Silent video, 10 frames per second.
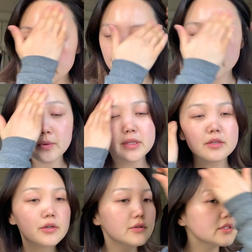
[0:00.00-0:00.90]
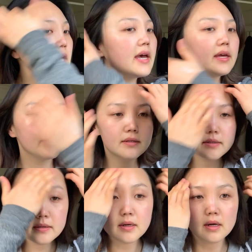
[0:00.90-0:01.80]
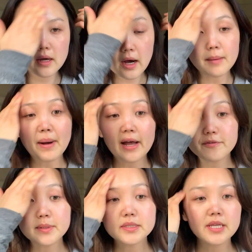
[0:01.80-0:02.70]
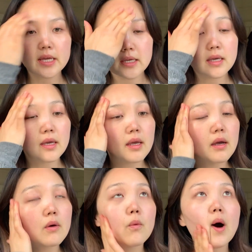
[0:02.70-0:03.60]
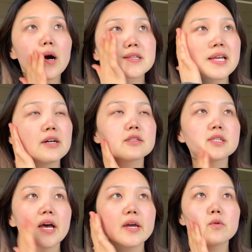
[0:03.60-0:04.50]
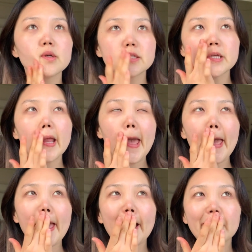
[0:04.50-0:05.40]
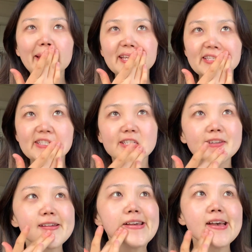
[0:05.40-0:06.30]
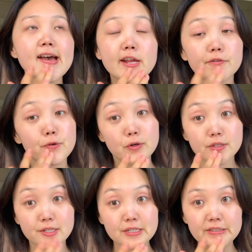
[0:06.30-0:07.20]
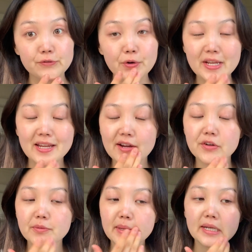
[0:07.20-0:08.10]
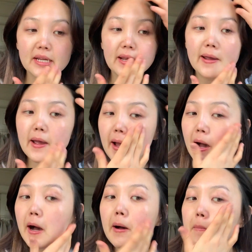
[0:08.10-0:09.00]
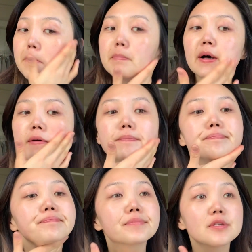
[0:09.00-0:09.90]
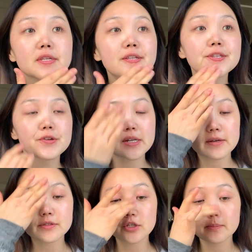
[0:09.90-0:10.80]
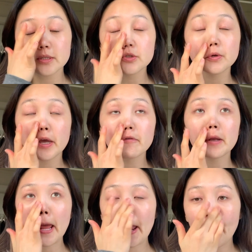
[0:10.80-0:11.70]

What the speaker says: in through your windows, and I've been taking walks outside once a day at least, and of course still avoiding everybody, but sunscreen I've still been doing every day.